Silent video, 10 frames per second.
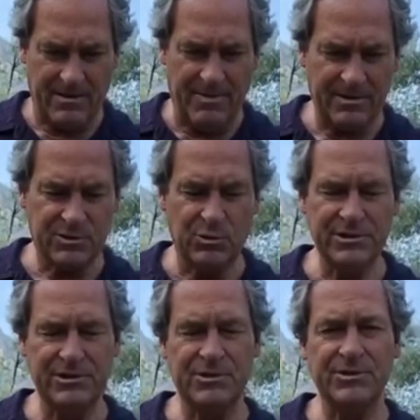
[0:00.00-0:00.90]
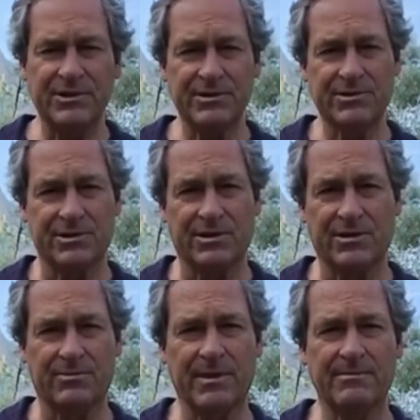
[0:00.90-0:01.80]
about 22 years
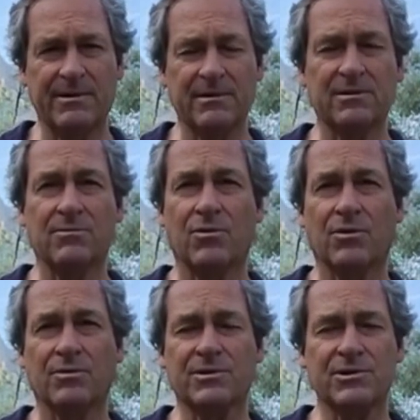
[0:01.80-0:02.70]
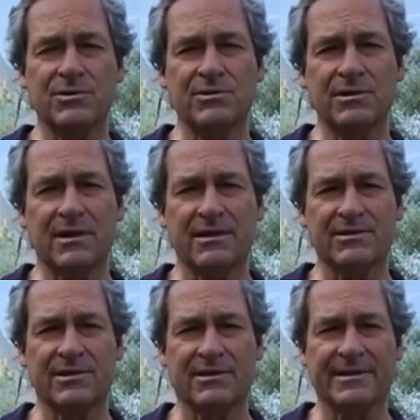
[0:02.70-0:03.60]
ago, maybe a little more, when Susan and I
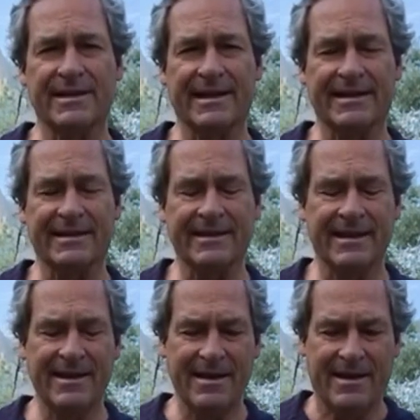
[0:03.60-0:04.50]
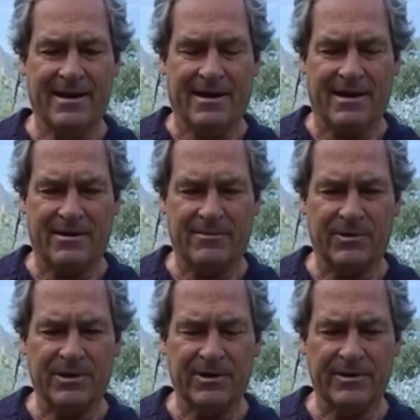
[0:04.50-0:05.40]
started dating,
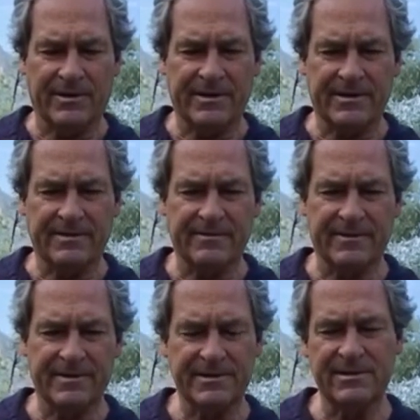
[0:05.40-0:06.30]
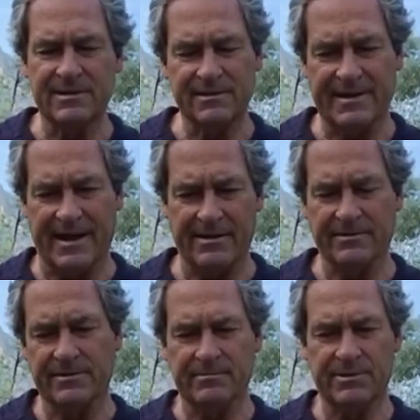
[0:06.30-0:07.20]
we're in this little
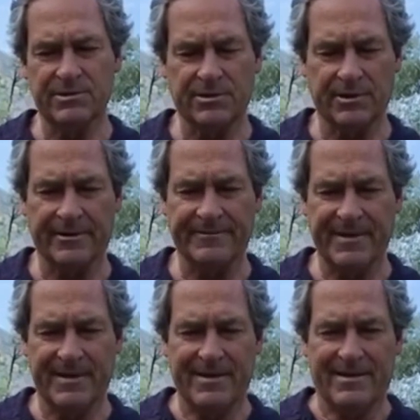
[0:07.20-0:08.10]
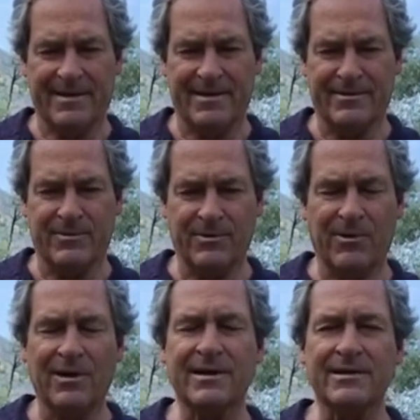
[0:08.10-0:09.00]
town in Missouri, and we
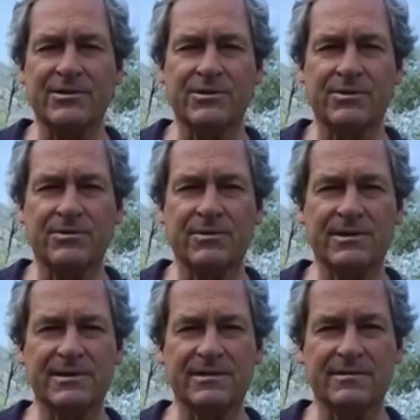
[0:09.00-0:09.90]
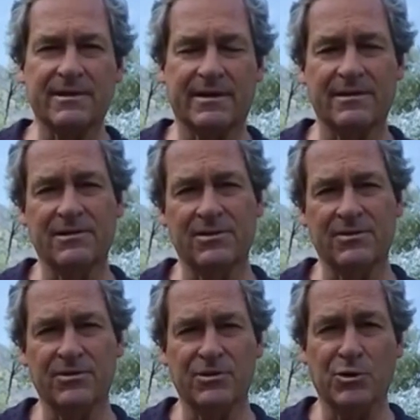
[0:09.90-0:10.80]
walk into like a little
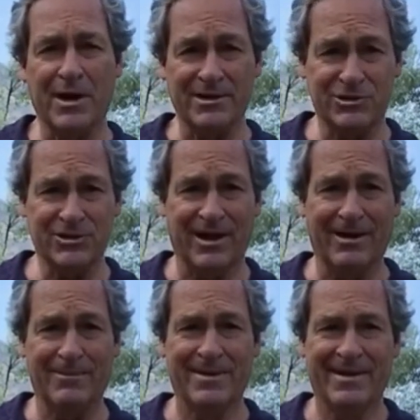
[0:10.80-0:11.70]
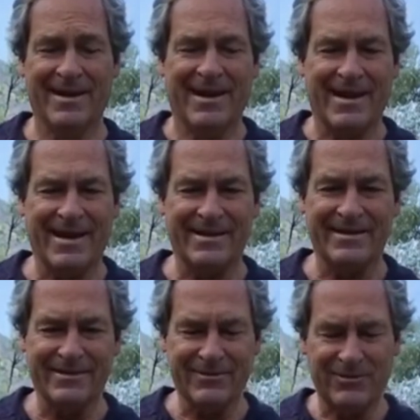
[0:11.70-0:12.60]
new age shop, and
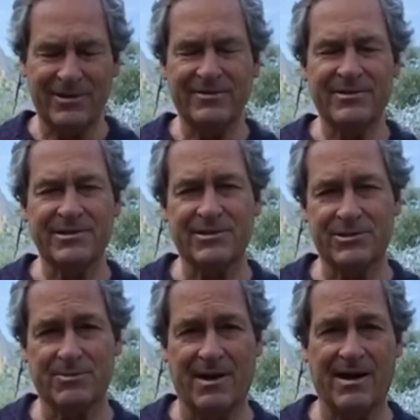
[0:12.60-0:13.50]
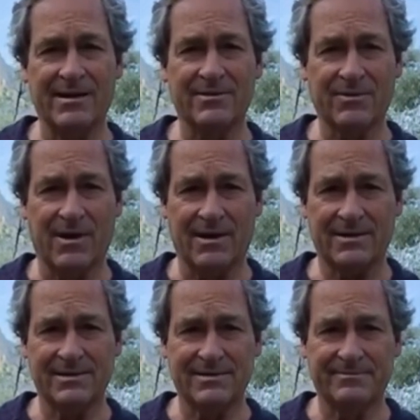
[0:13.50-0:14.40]
in front of us there's a pile of
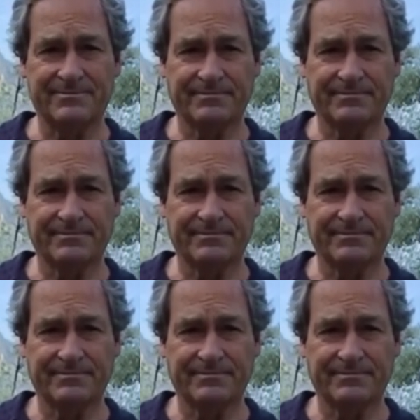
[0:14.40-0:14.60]
rocks.